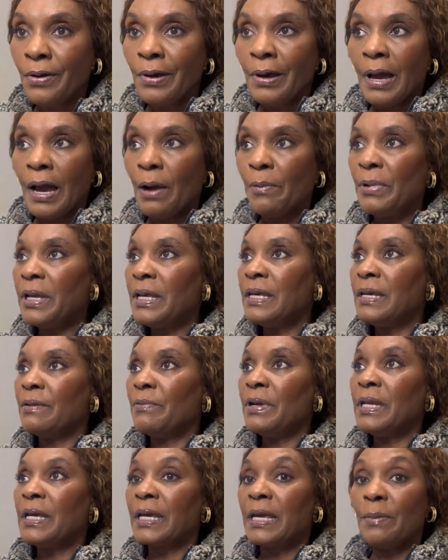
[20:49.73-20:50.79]
And
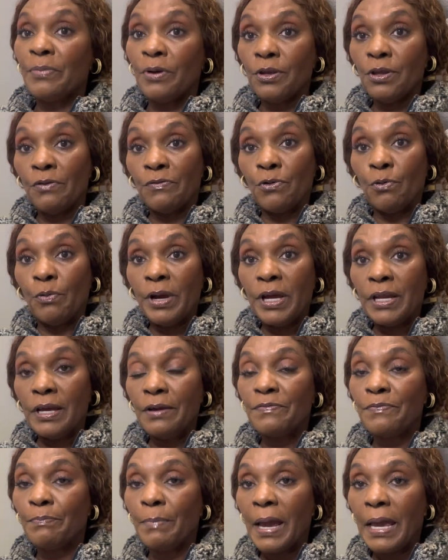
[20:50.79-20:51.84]
when they came, because of the way
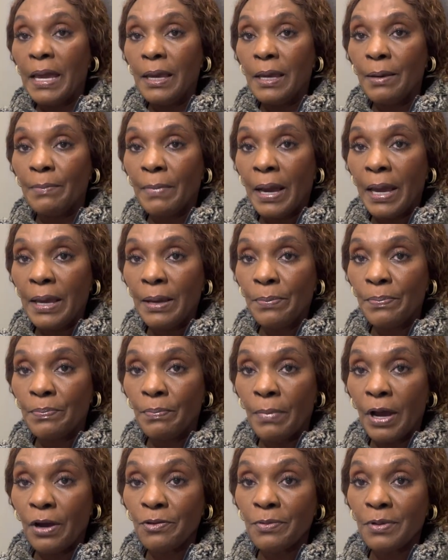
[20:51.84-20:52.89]
my
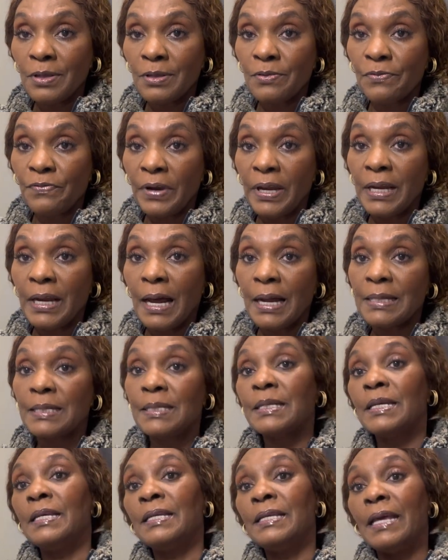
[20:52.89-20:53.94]
husband's friend had
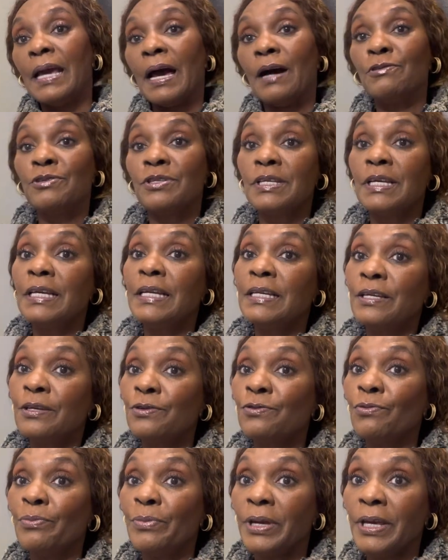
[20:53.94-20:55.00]
seen their hostility
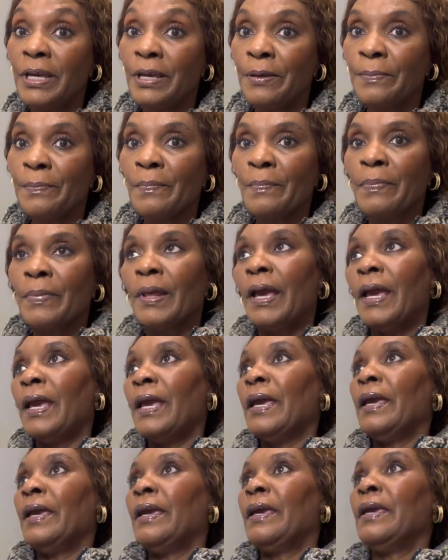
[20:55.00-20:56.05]
to me,
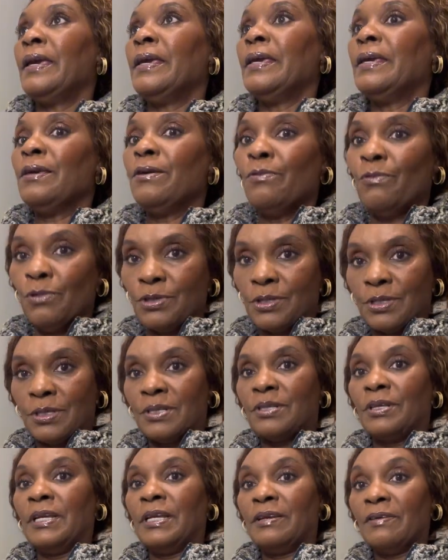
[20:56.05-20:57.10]
he was
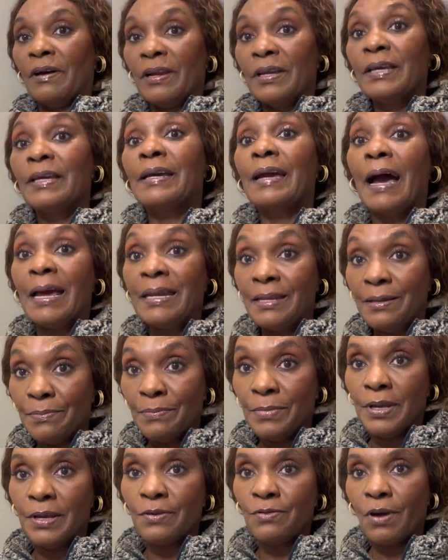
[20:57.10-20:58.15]
literally guiding
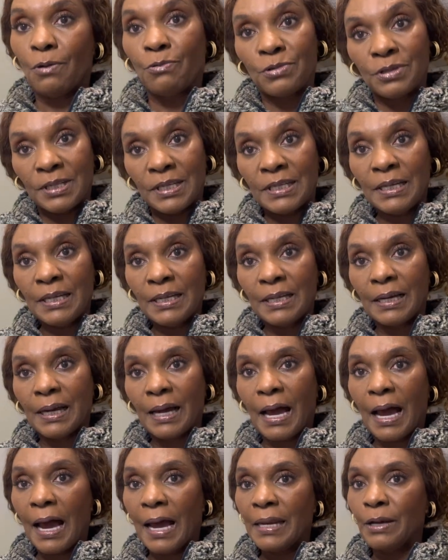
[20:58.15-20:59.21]
me. So I was sitting in the
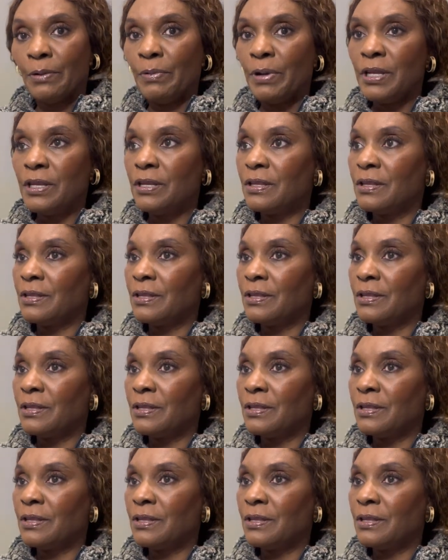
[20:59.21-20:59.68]
car, and then when